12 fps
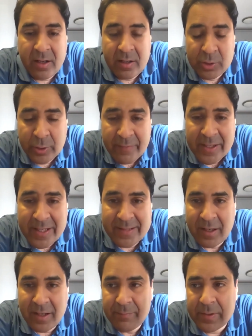To give an
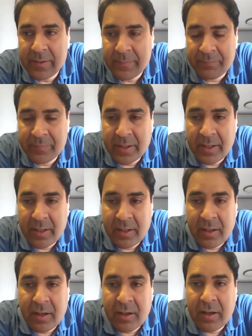example,
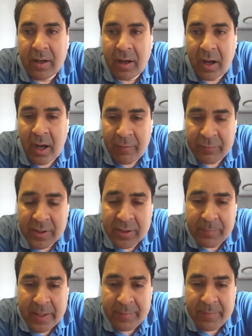after the
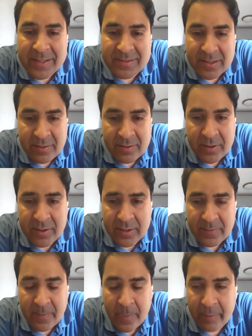baby is delivered,
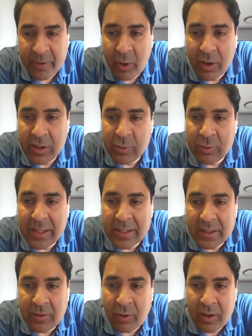we all know that
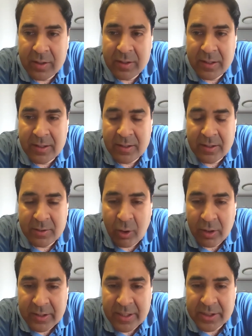the cord
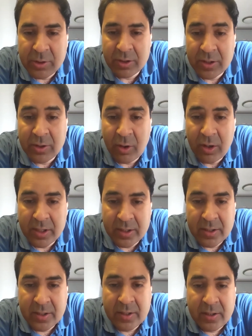tissue or the
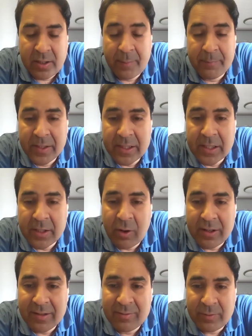umbilical
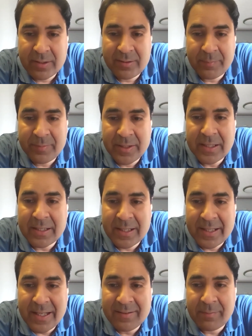cord is something that
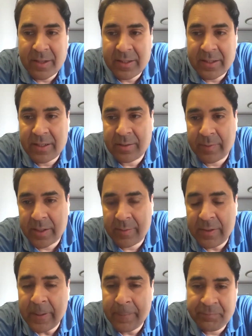connects the mother and the
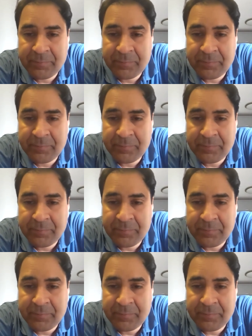baby.